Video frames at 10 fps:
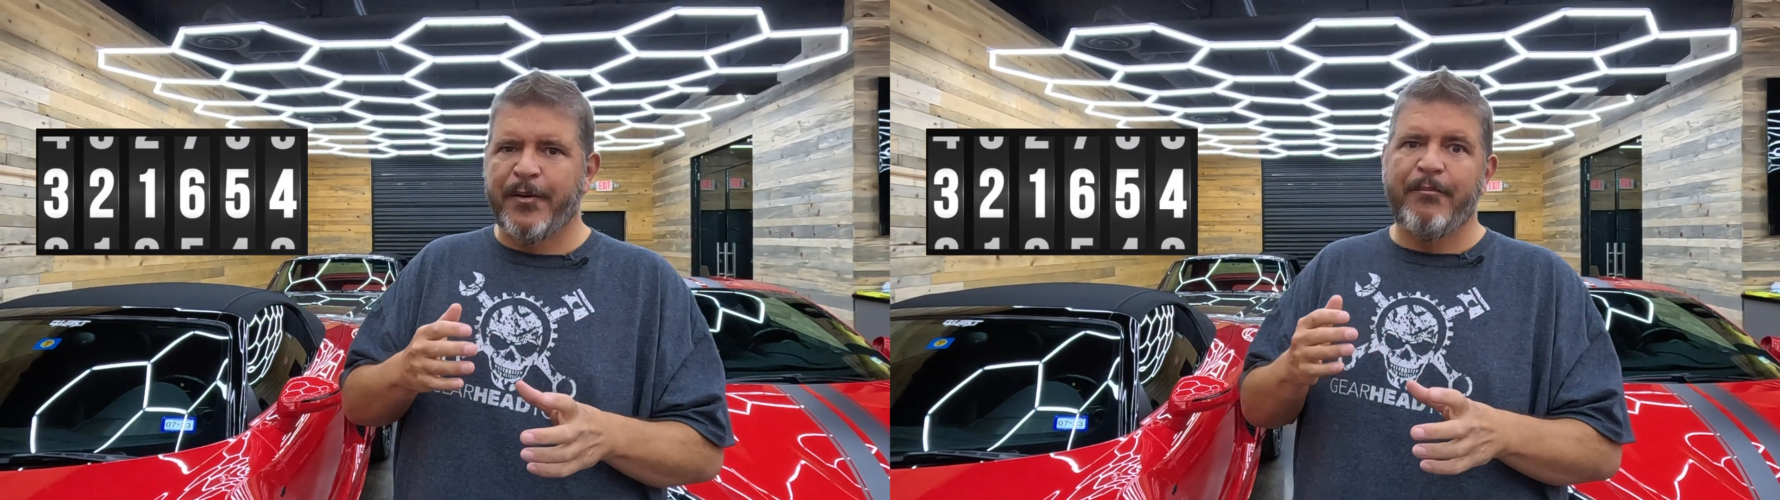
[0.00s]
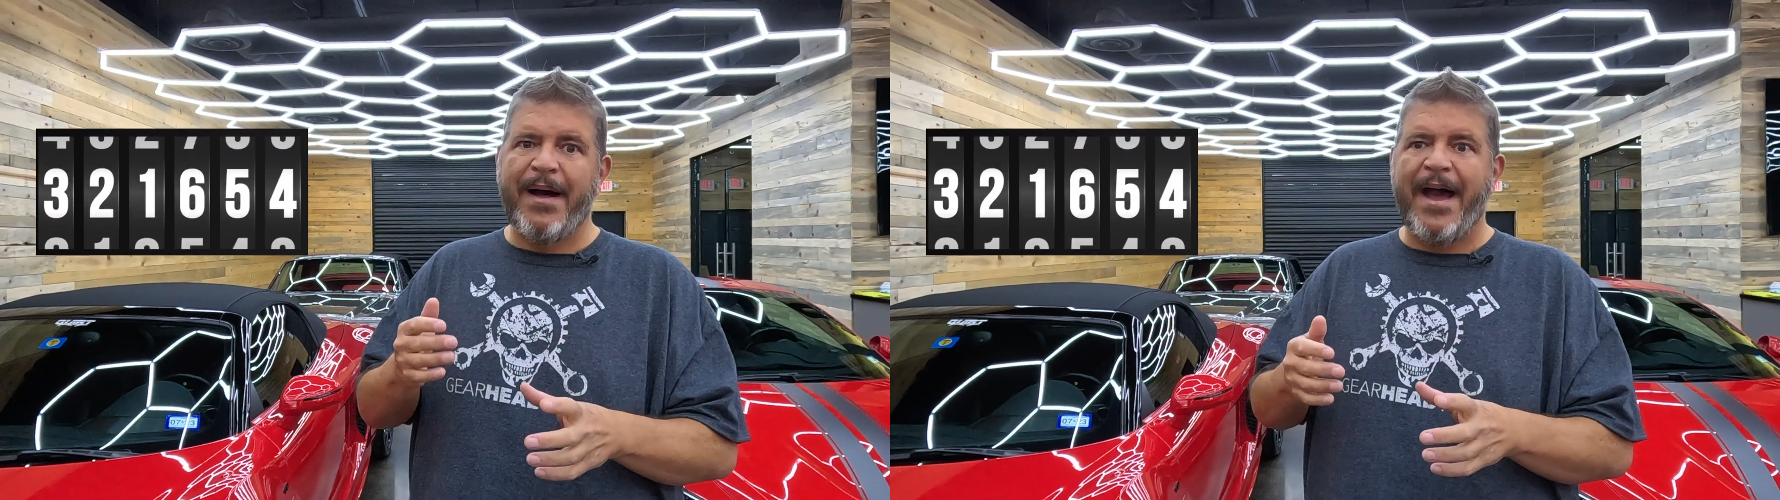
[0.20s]

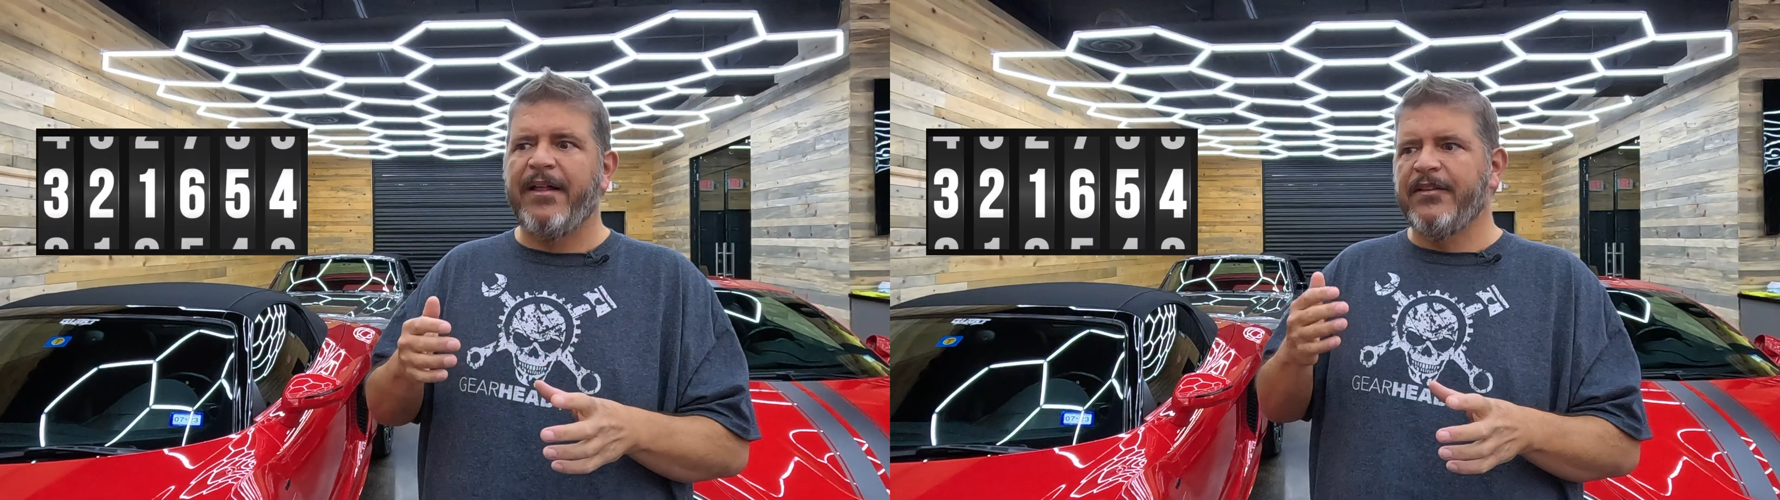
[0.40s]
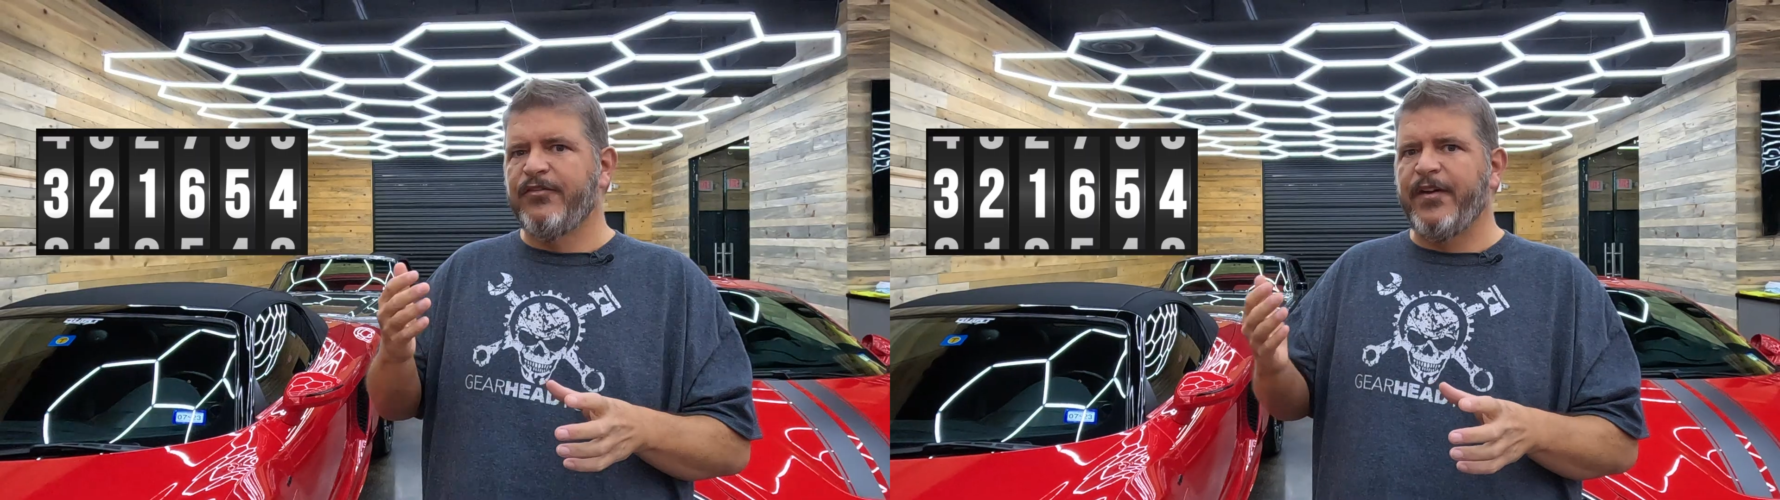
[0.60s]
per
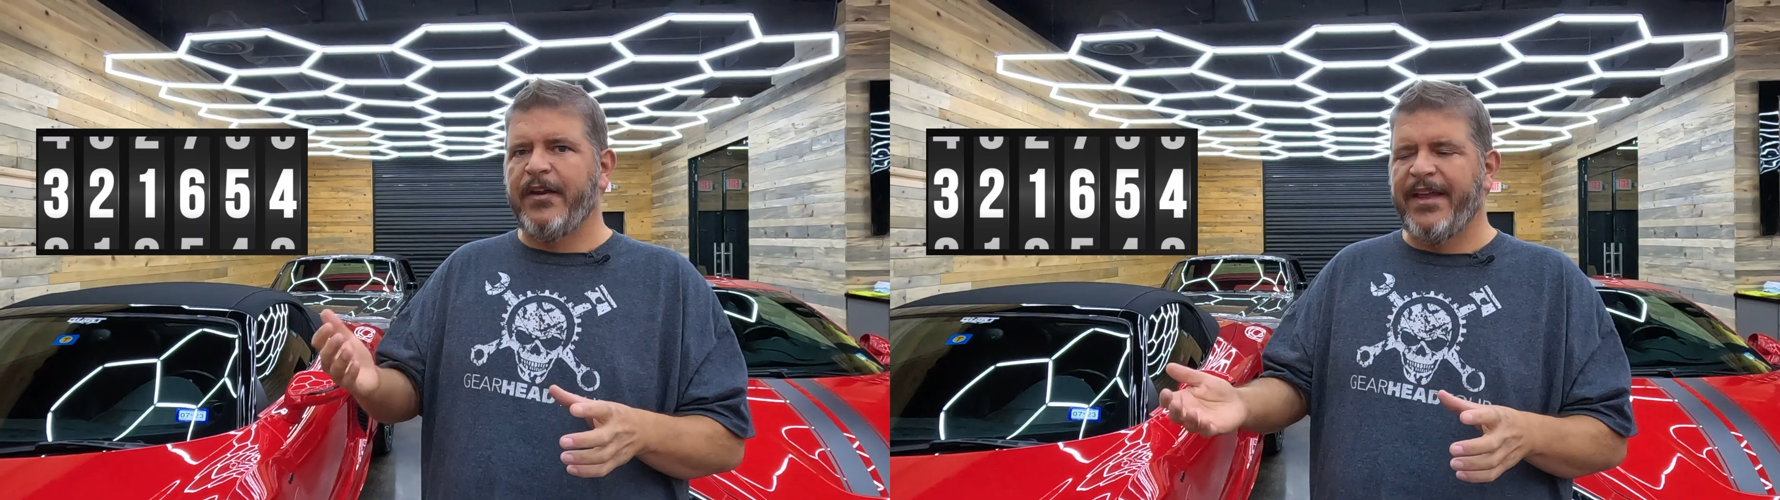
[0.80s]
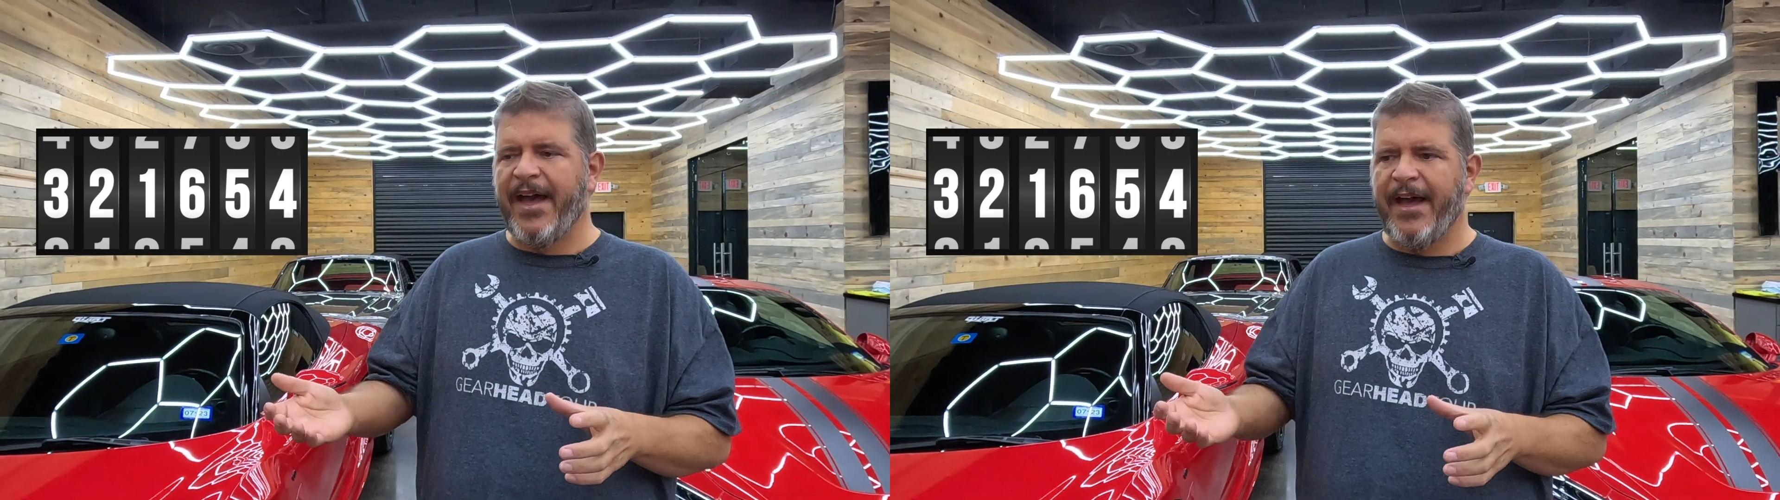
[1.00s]
mile is
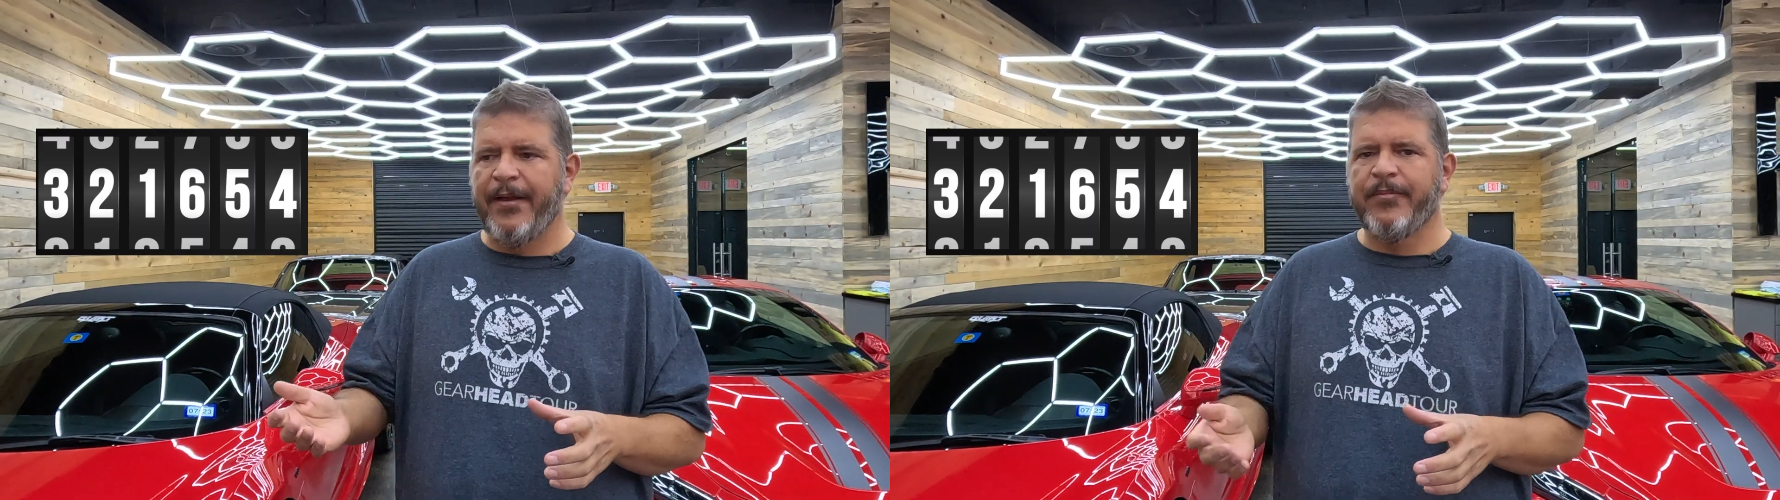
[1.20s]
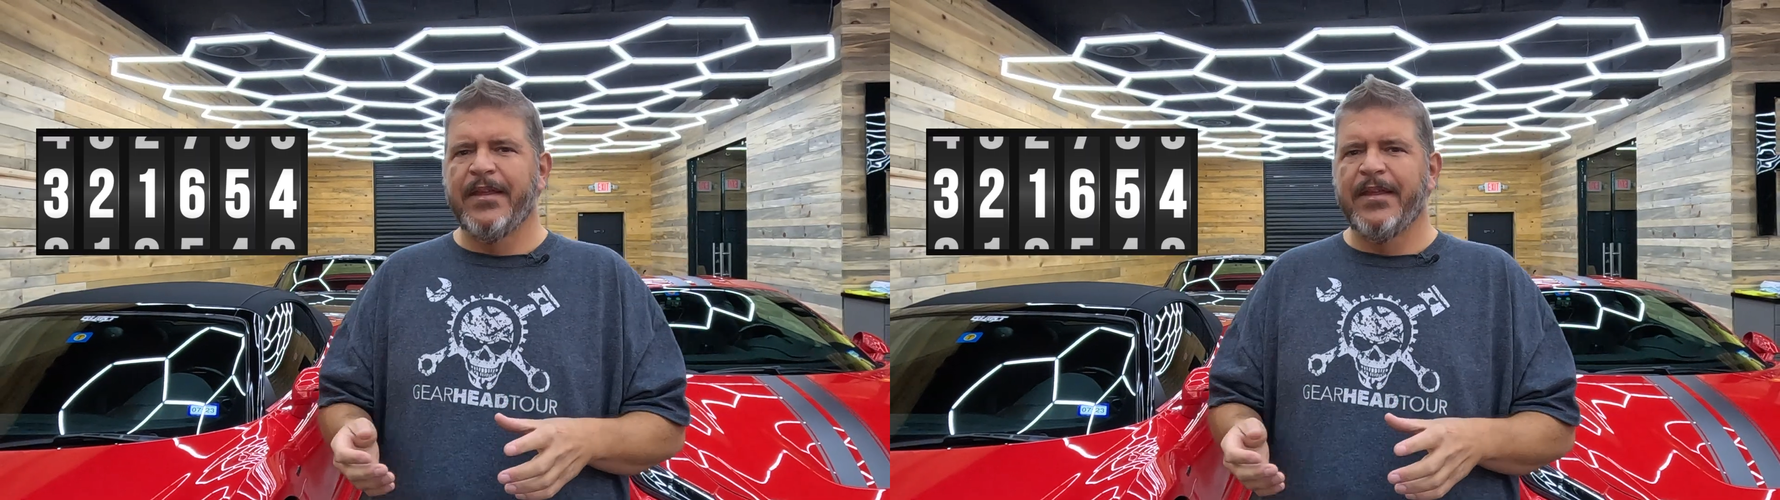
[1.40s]
very high.